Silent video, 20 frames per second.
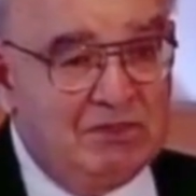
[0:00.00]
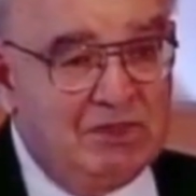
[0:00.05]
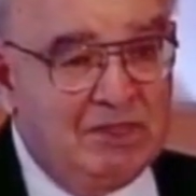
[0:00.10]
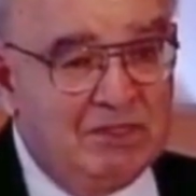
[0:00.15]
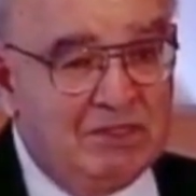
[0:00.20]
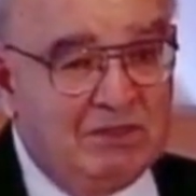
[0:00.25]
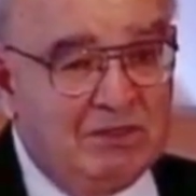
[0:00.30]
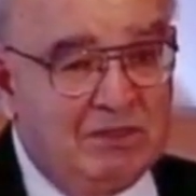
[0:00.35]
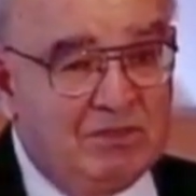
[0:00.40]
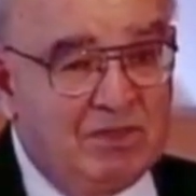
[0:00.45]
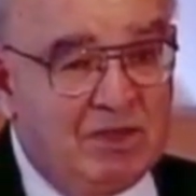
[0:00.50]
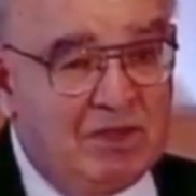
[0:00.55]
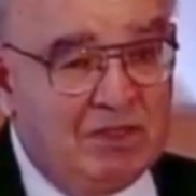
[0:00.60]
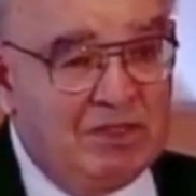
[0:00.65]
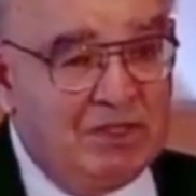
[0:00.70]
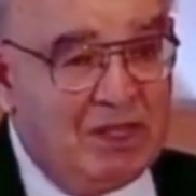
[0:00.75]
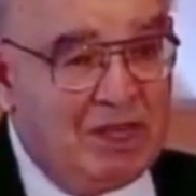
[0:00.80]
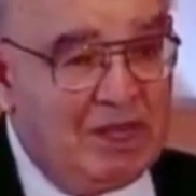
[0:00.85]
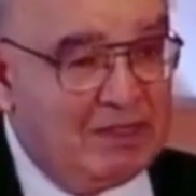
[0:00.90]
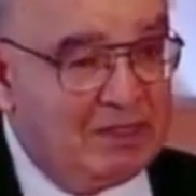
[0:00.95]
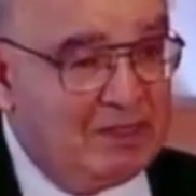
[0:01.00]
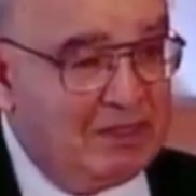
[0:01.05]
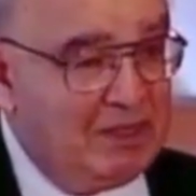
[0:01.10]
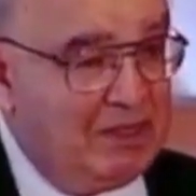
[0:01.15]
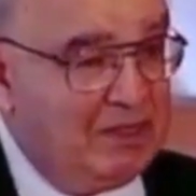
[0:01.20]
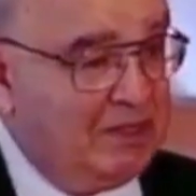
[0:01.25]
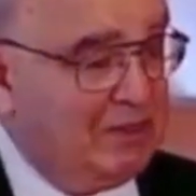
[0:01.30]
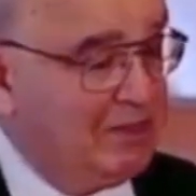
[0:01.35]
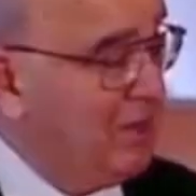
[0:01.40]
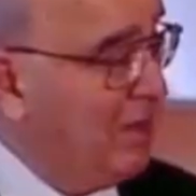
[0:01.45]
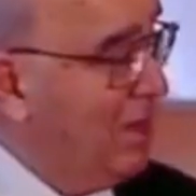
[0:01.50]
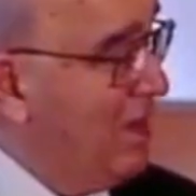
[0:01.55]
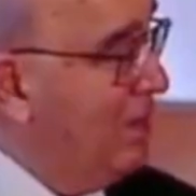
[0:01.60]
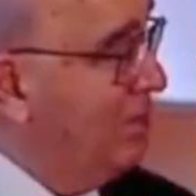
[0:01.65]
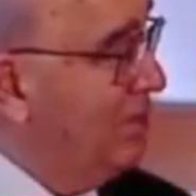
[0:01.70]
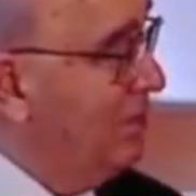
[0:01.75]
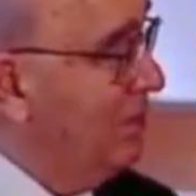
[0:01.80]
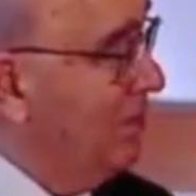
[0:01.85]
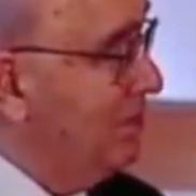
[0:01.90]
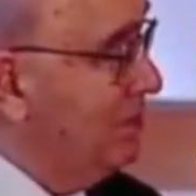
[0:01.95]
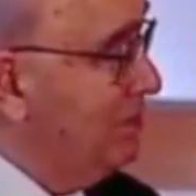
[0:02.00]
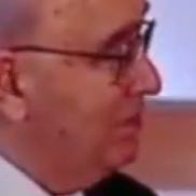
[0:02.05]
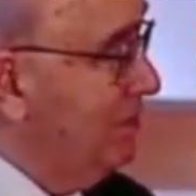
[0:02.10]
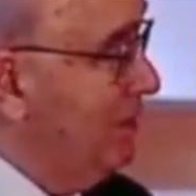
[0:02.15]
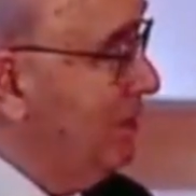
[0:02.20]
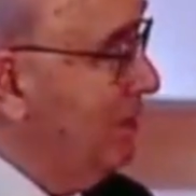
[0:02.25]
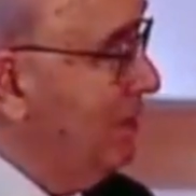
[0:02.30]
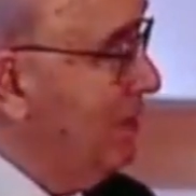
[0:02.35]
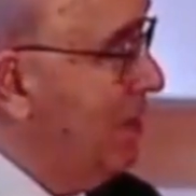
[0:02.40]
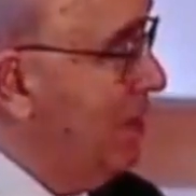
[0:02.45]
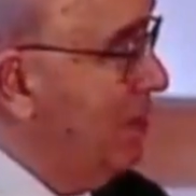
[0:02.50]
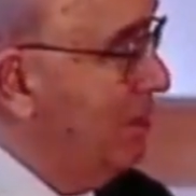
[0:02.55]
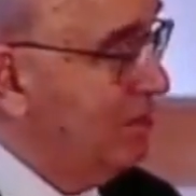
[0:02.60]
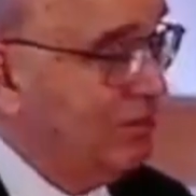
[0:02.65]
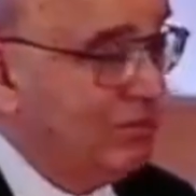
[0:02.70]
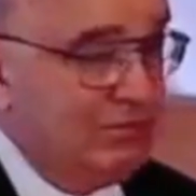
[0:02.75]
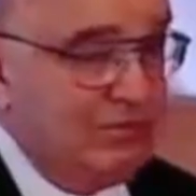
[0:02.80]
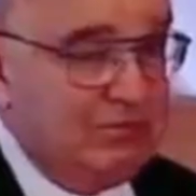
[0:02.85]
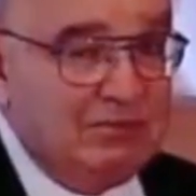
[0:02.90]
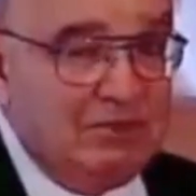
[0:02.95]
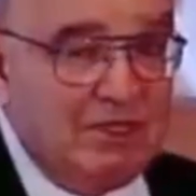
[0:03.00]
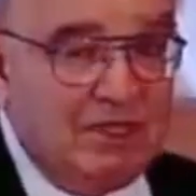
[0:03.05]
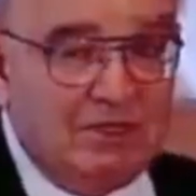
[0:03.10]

make your body alkaline. I will explain how to do